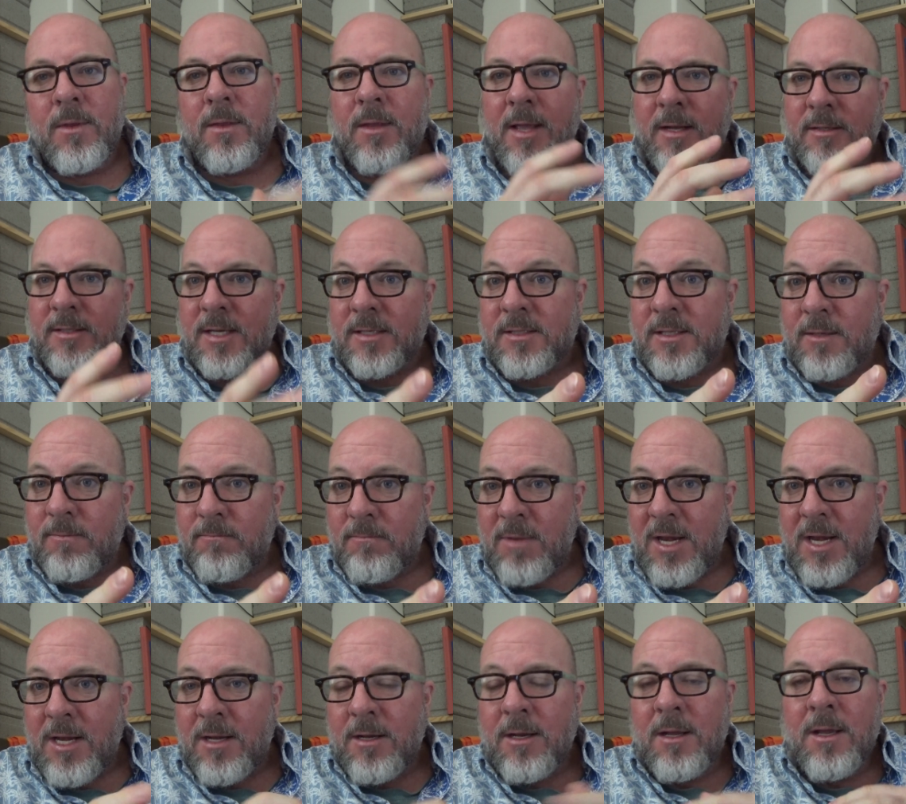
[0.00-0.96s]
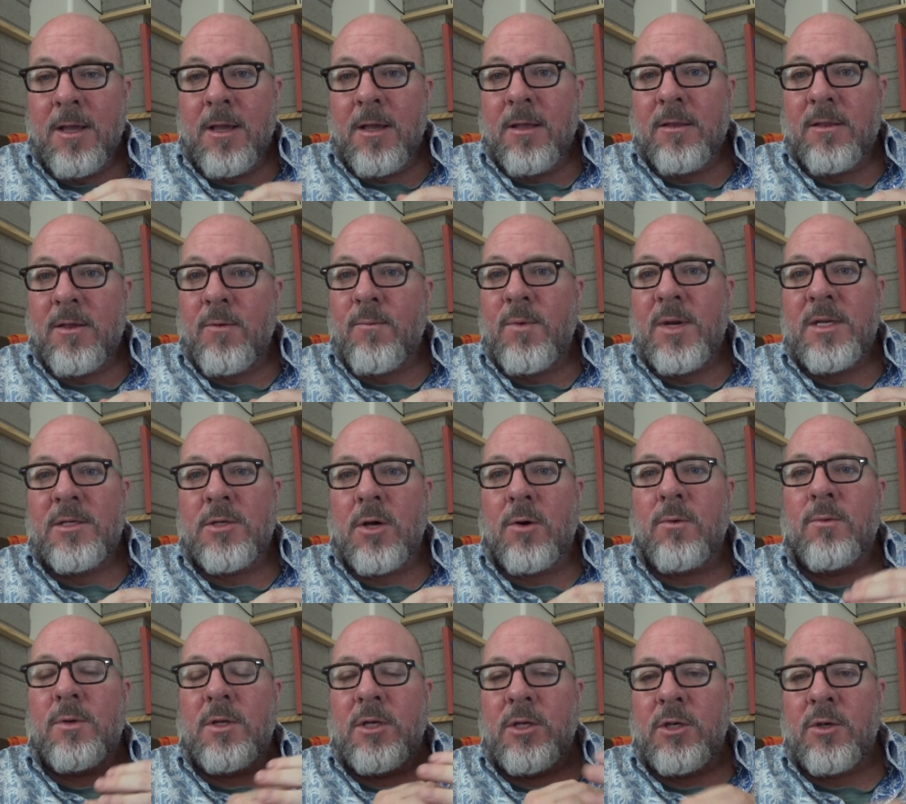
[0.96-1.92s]
That doesn't mean that we
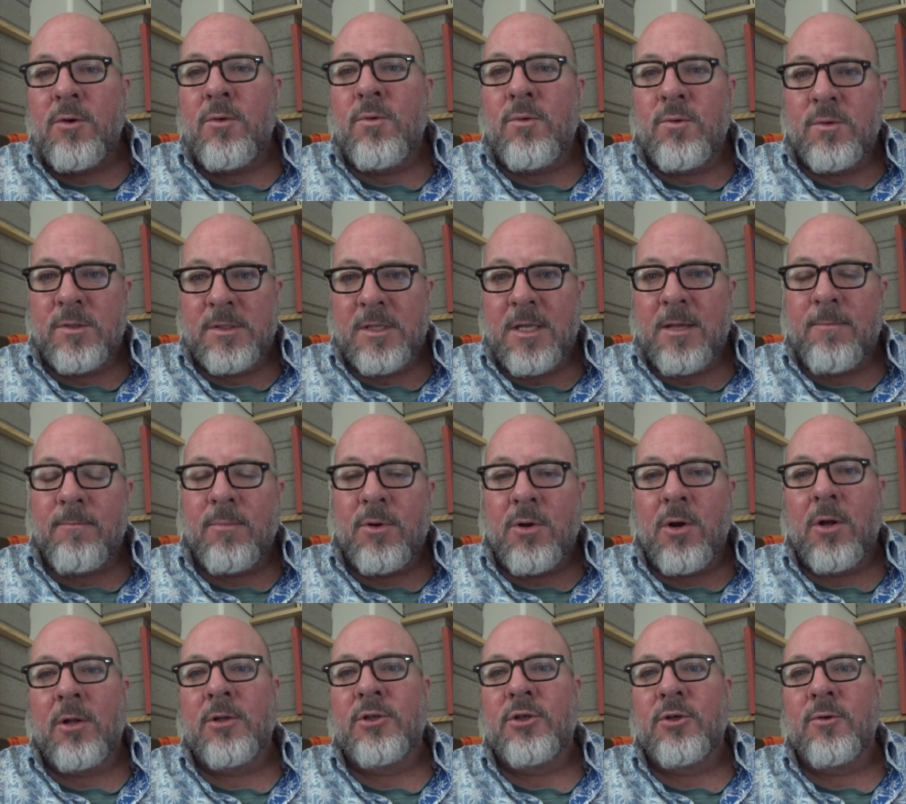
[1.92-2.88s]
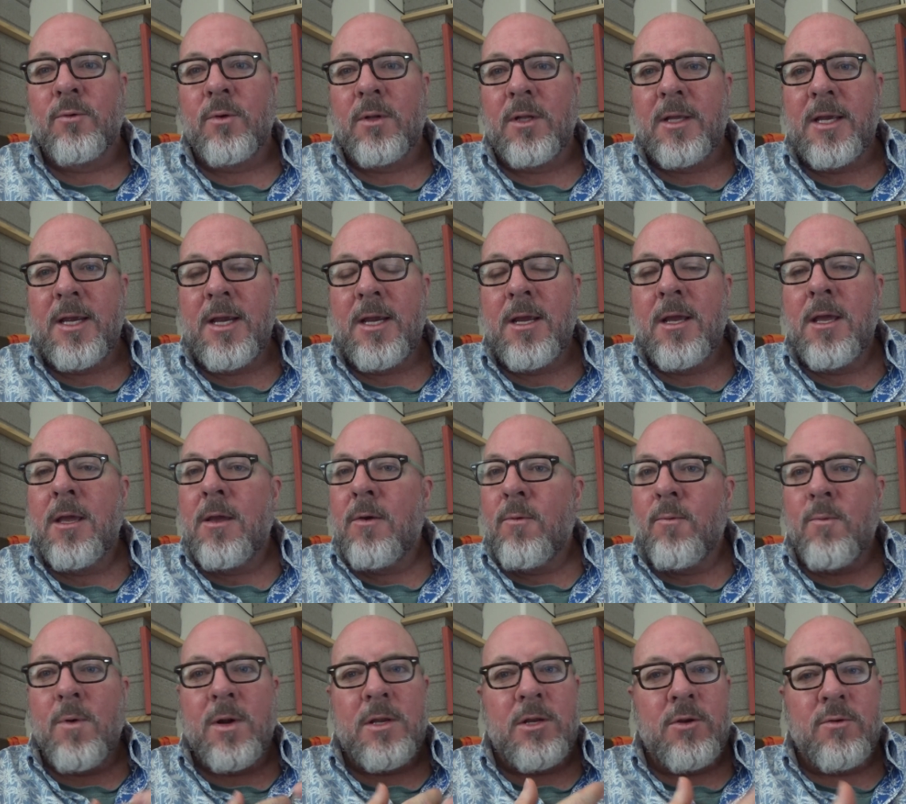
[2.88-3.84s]
don't use them culturally.
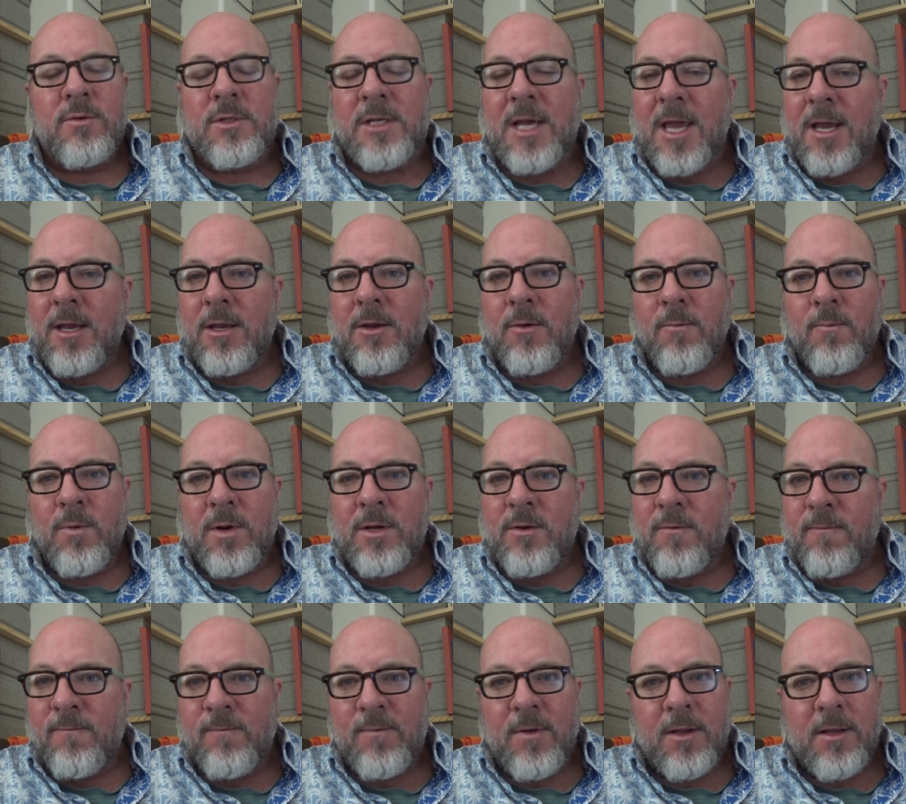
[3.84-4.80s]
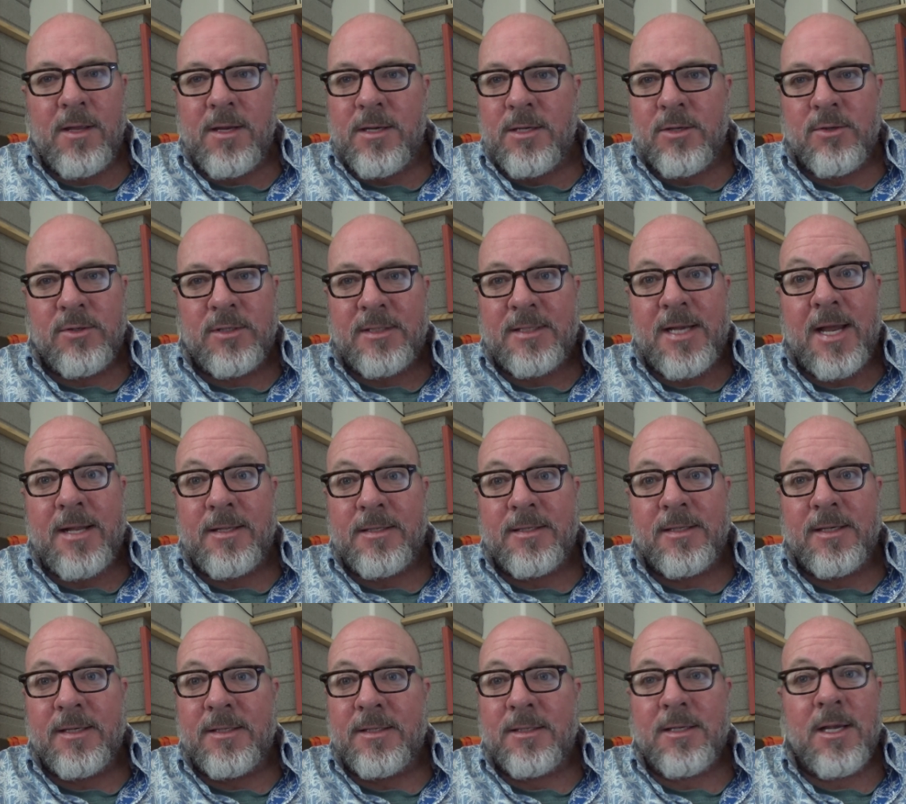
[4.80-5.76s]
When you take when you fill in your
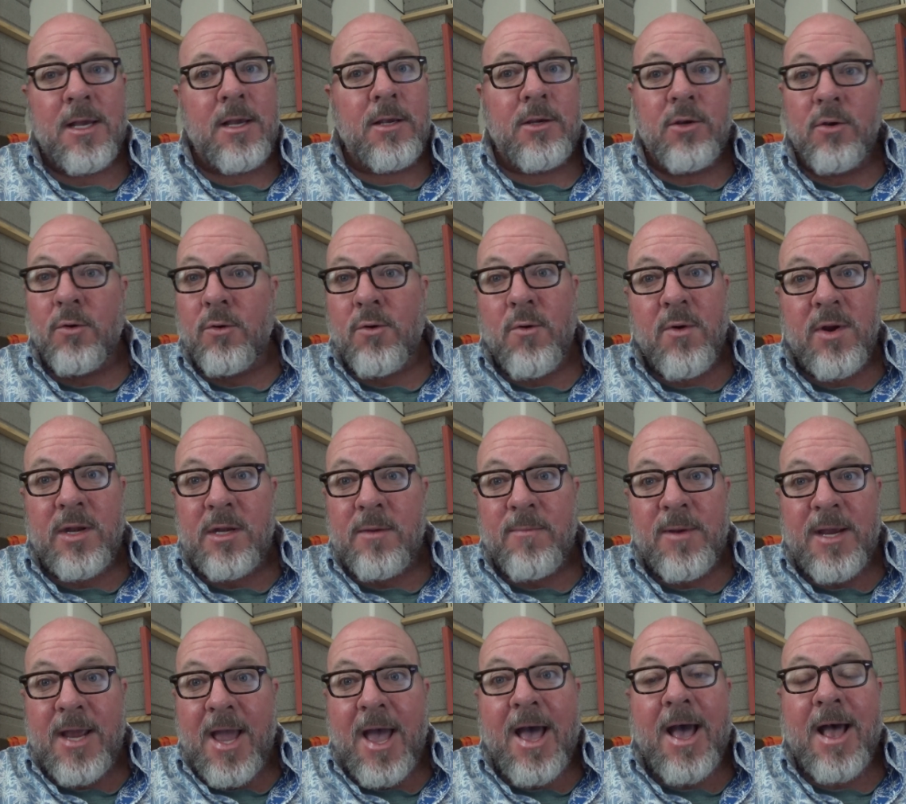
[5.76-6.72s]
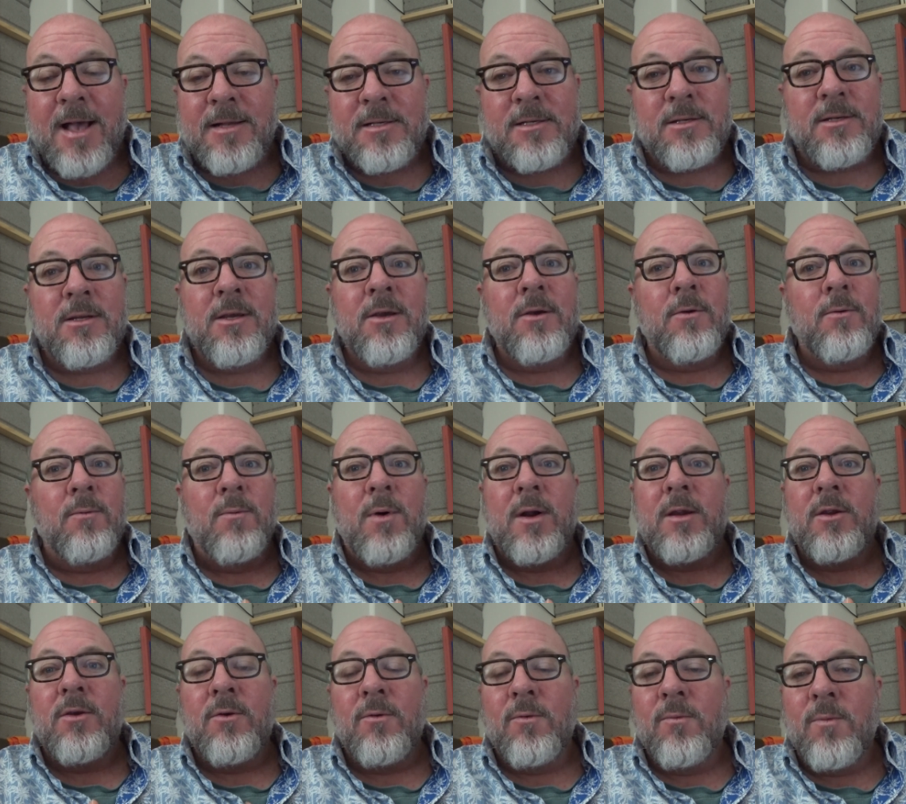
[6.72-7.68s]
census, you're going to be asked
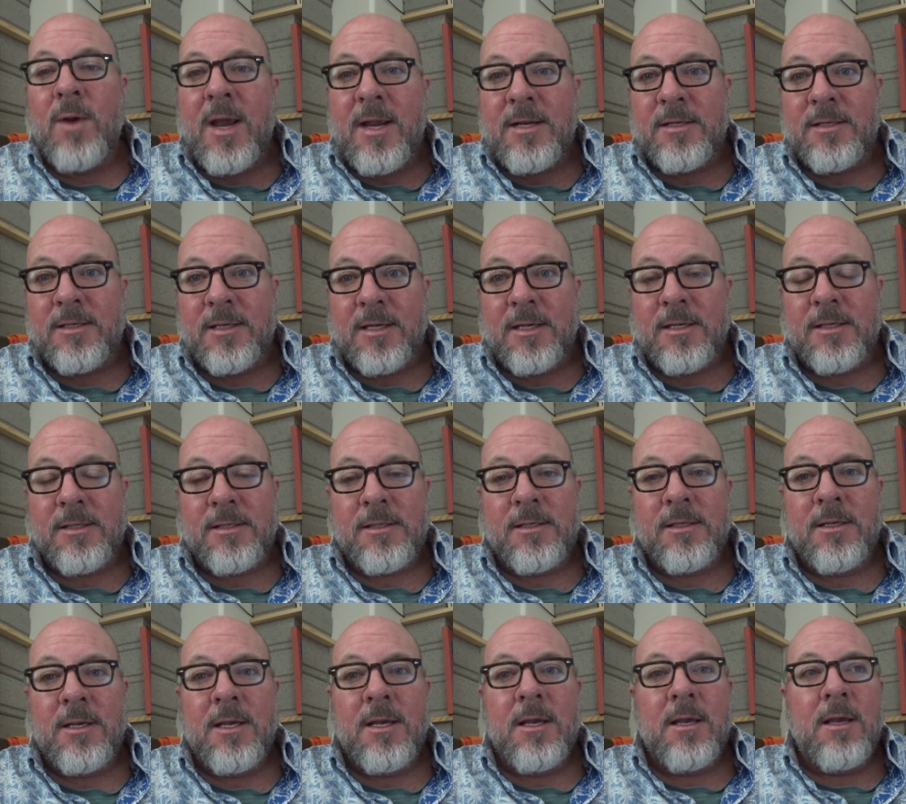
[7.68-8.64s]
what your race is.